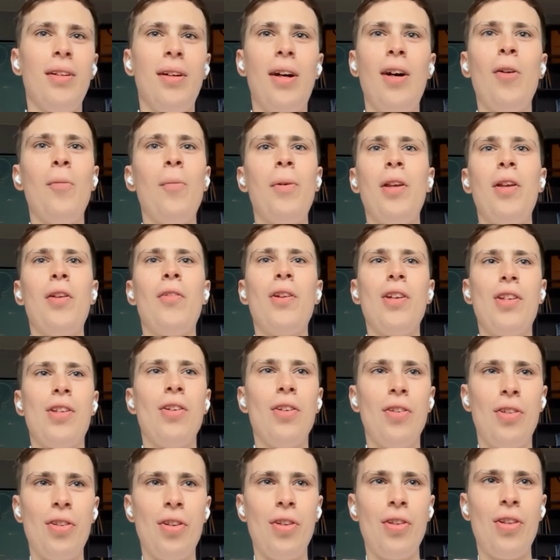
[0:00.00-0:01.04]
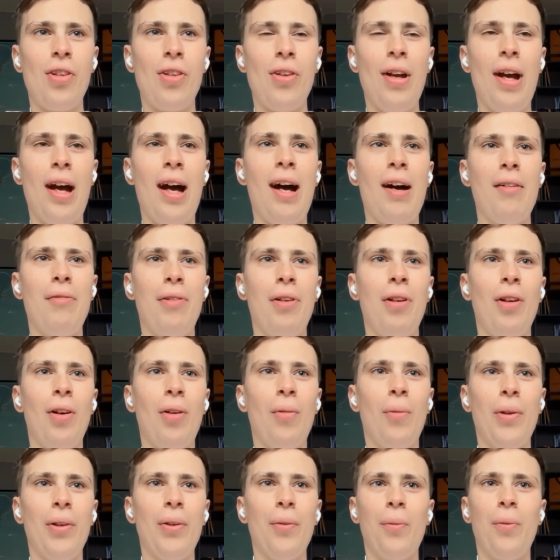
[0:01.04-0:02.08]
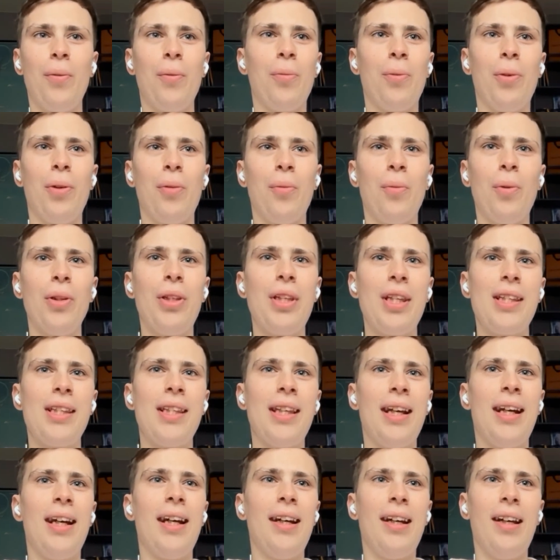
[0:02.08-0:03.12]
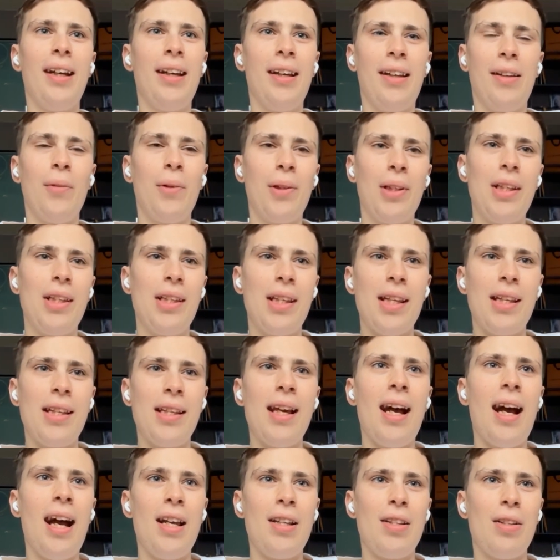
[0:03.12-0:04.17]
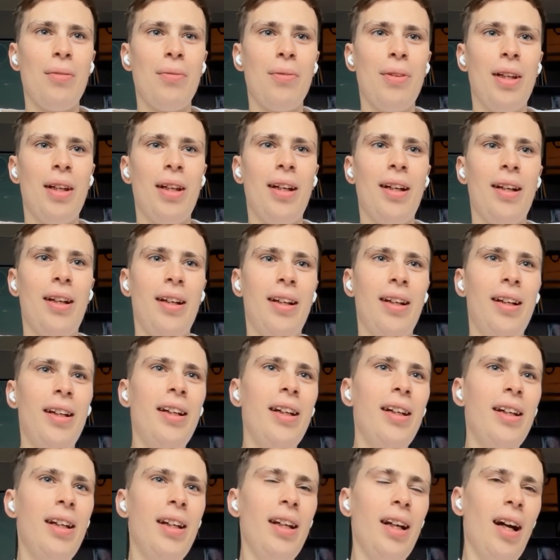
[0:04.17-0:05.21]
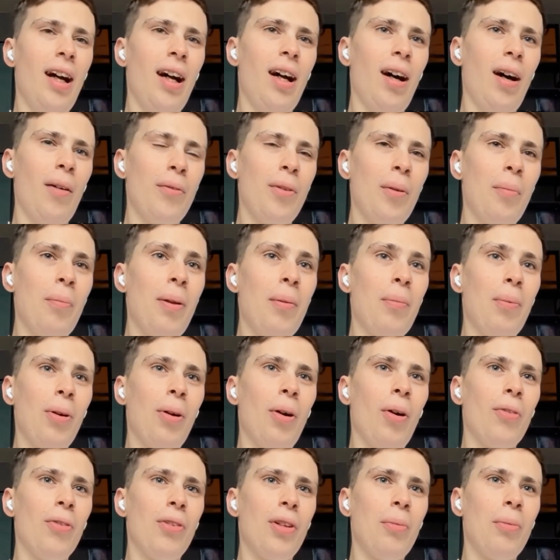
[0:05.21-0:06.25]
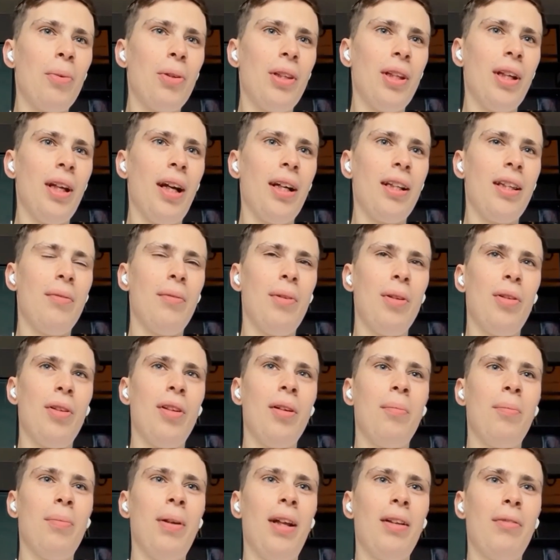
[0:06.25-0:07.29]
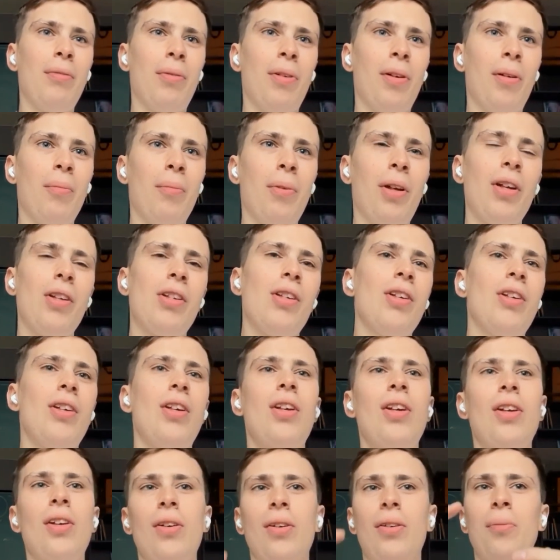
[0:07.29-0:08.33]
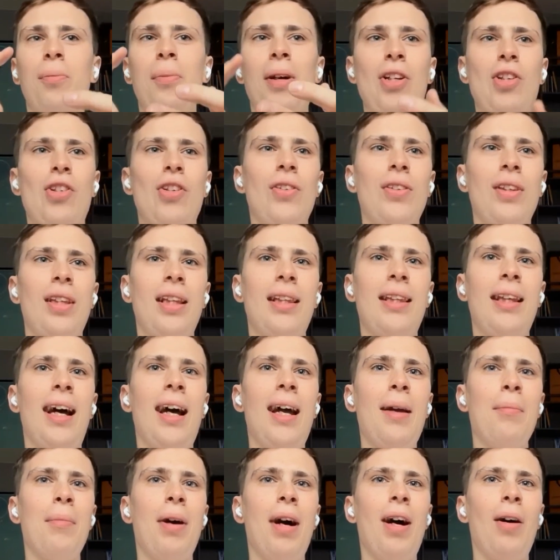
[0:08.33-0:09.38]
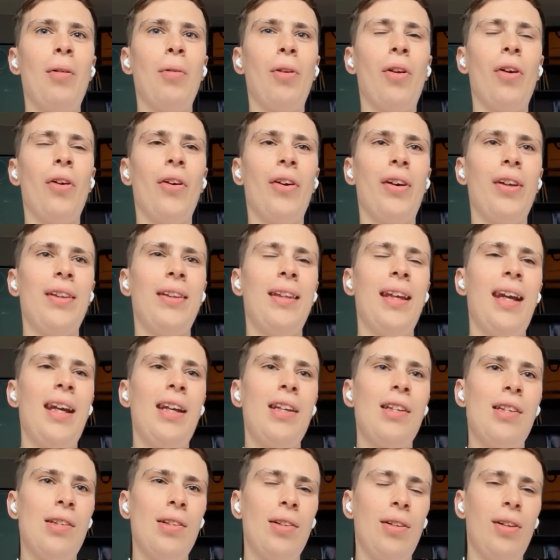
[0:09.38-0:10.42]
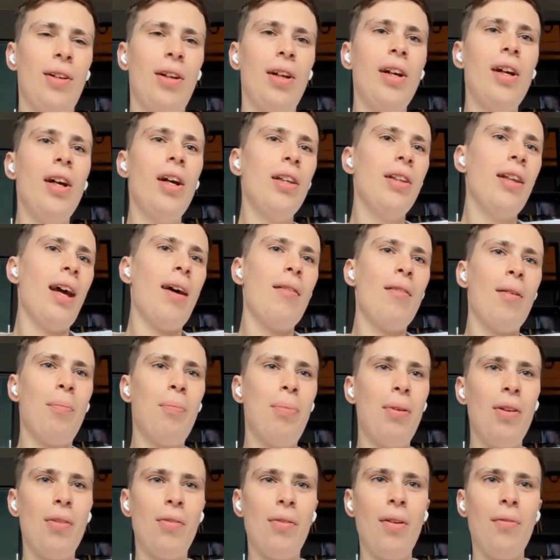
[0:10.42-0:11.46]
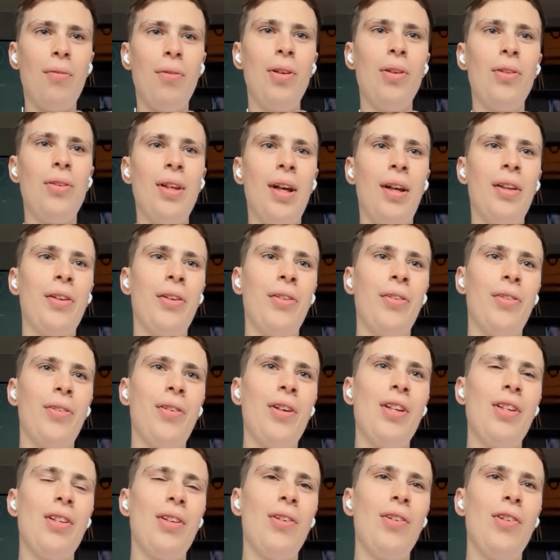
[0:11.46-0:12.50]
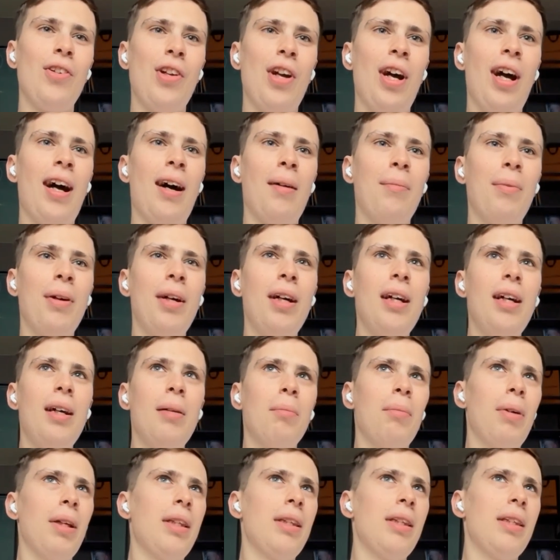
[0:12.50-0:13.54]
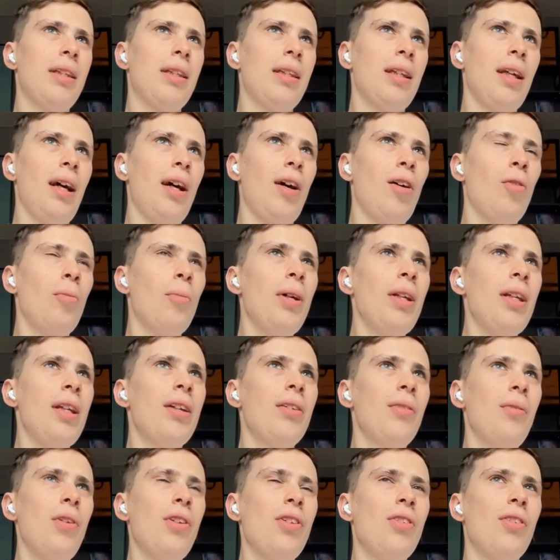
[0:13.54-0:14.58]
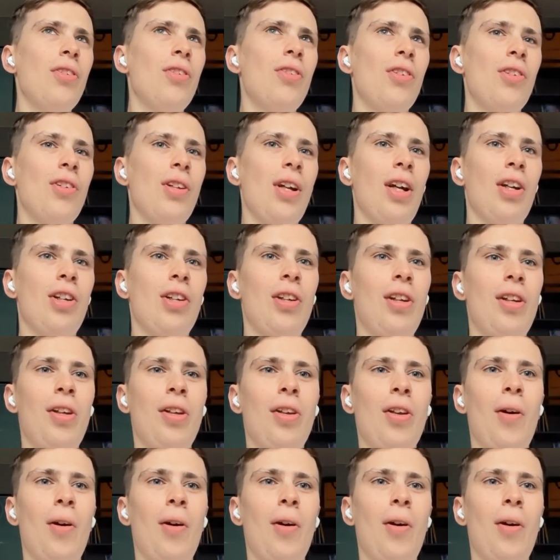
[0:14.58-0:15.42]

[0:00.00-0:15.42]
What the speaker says: how many researchers you have? What is the size of the people contributing actively to the platform? Because you mentioned the time, how long it takes to have a peer review done on the Research Hub, but how many researchers actually